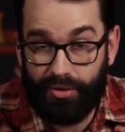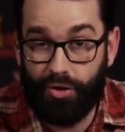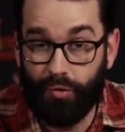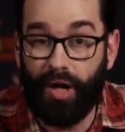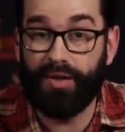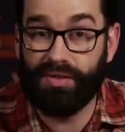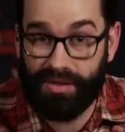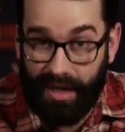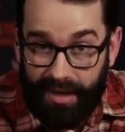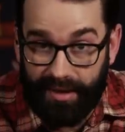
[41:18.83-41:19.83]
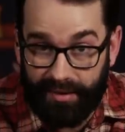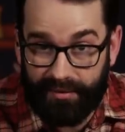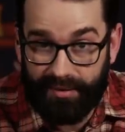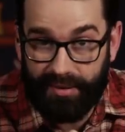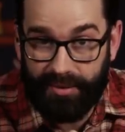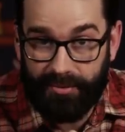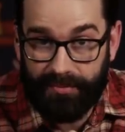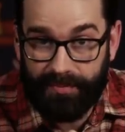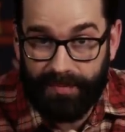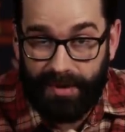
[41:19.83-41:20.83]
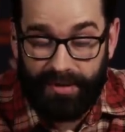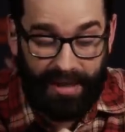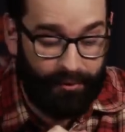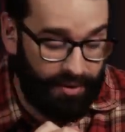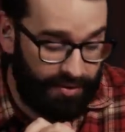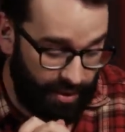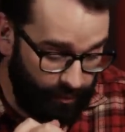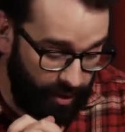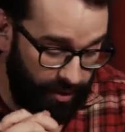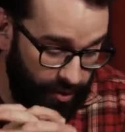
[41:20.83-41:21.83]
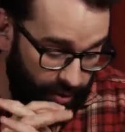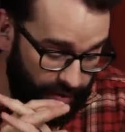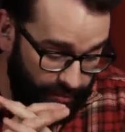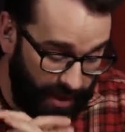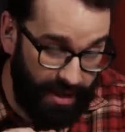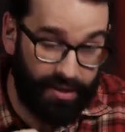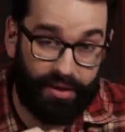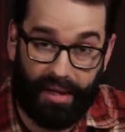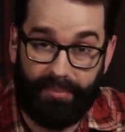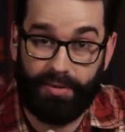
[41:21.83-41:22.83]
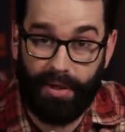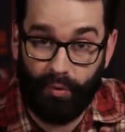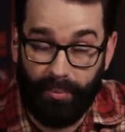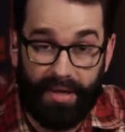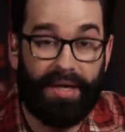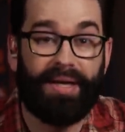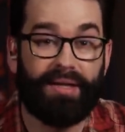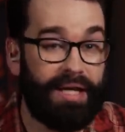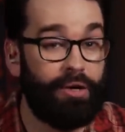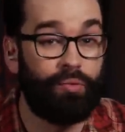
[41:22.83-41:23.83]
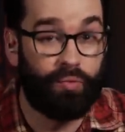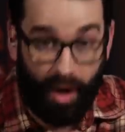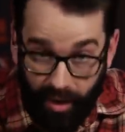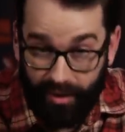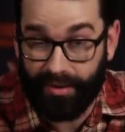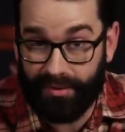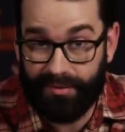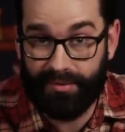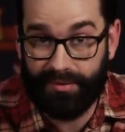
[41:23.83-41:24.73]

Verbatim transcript: You are saying that when someone who is a man claims to be a woman, they're wrong.